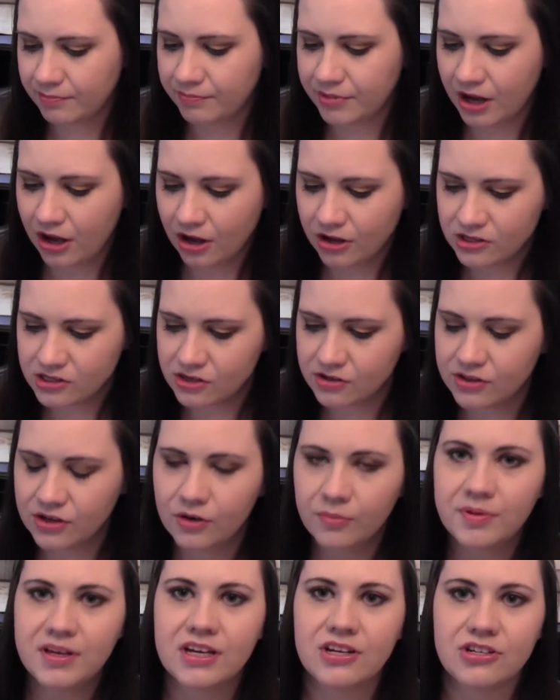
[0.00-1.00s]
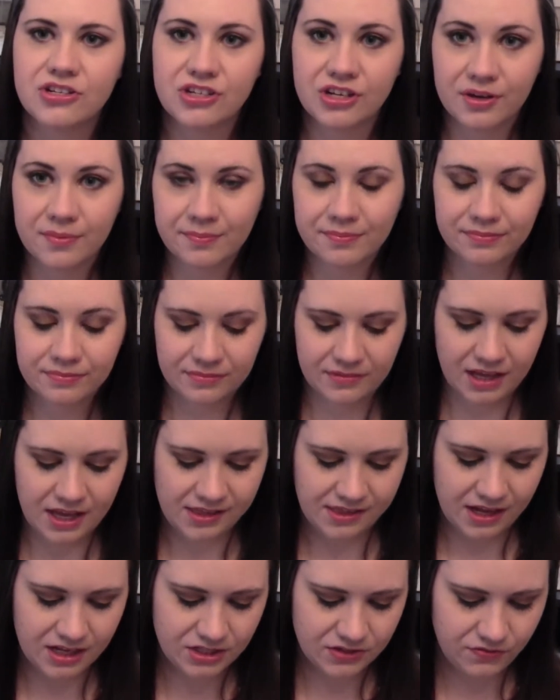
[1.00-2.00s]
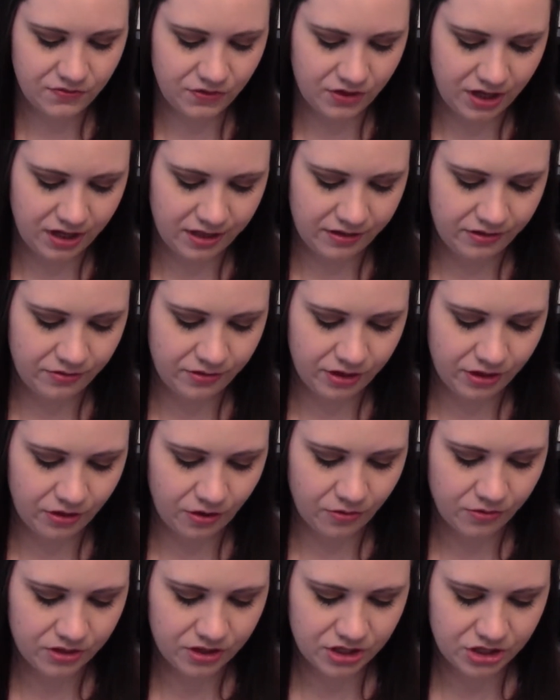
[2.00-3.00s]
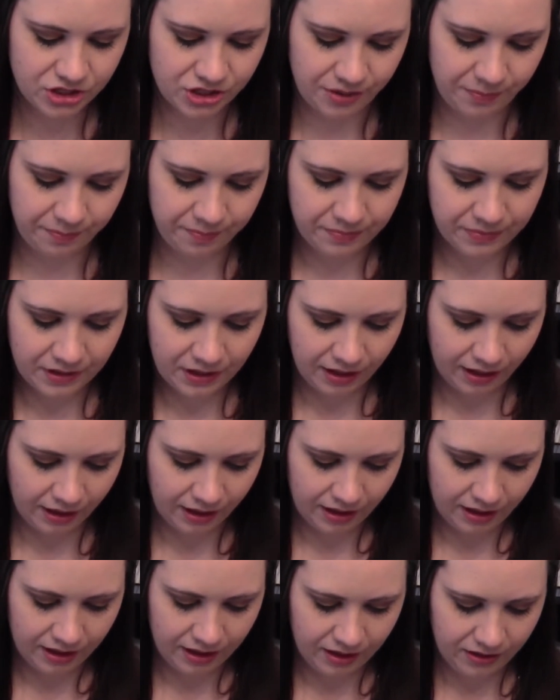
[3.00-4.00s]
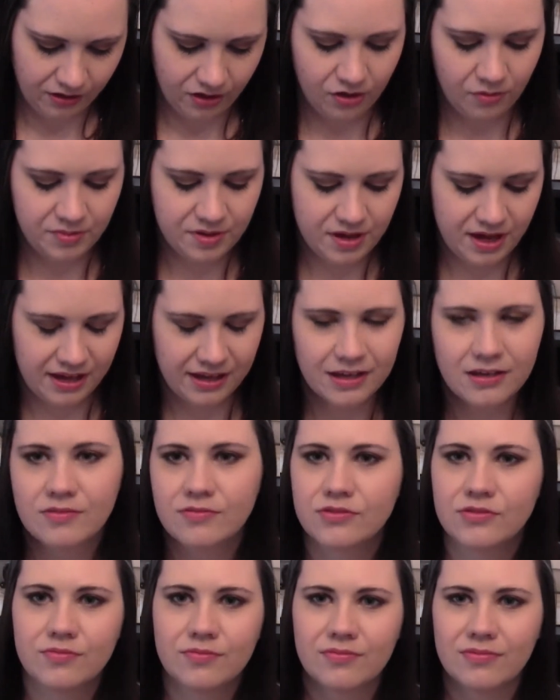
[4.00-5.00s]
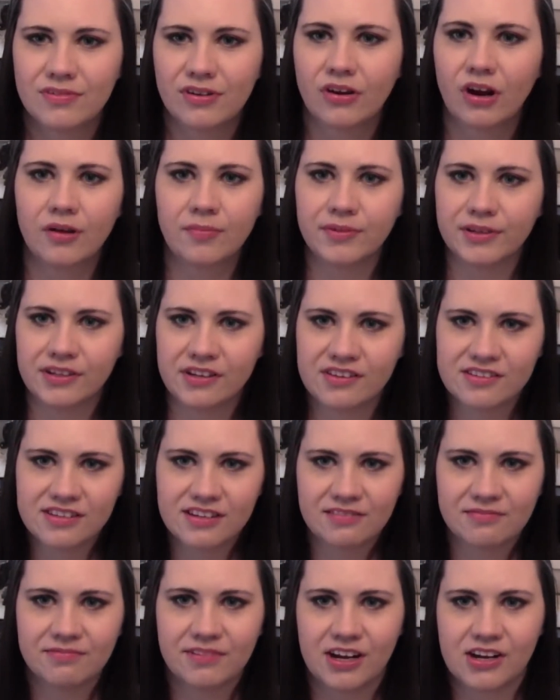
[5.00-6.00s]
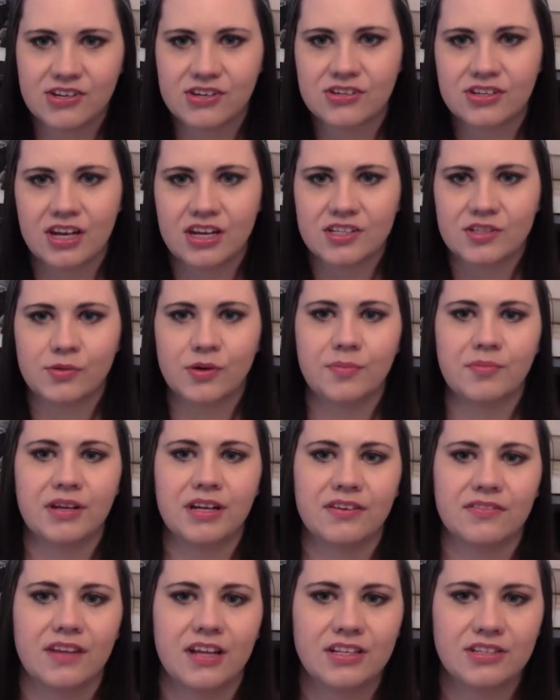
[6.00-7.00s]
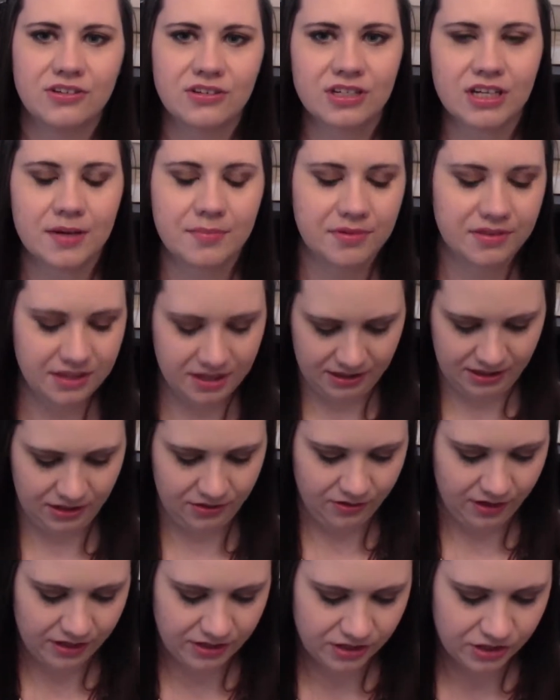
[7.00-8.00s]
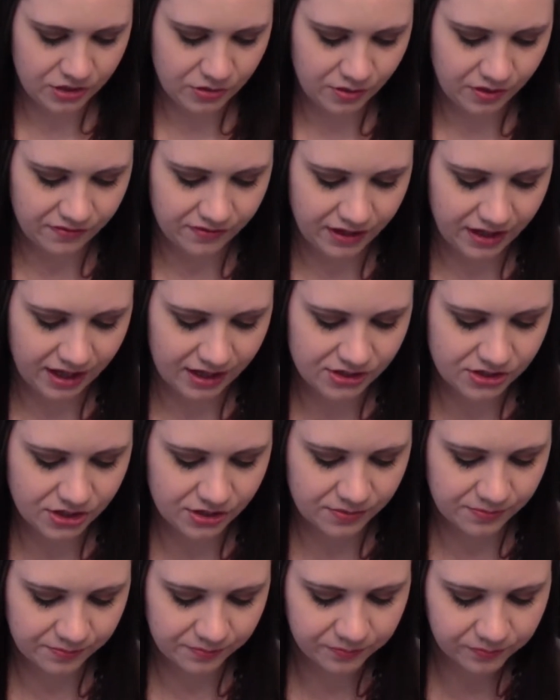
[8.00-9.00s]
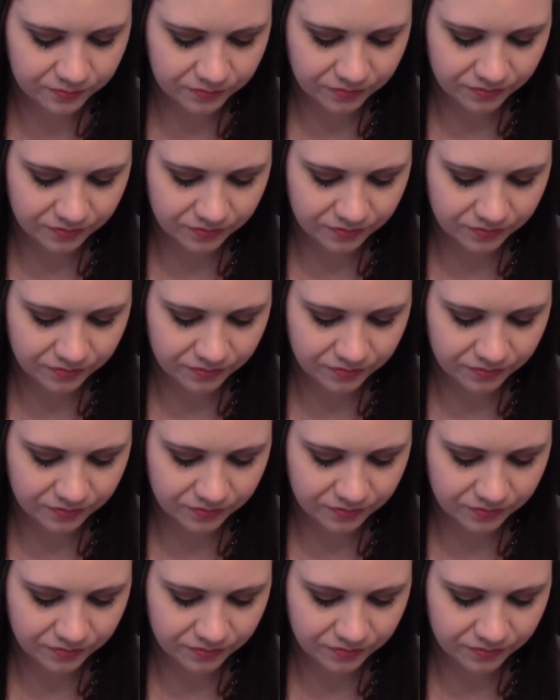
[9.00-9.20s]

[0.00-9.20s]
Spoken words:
But also there'll be a gym, and that's free. You can go to the gym. There'll be like treadmills and exercise equipment if that's your type of thing that you like to do on vacation.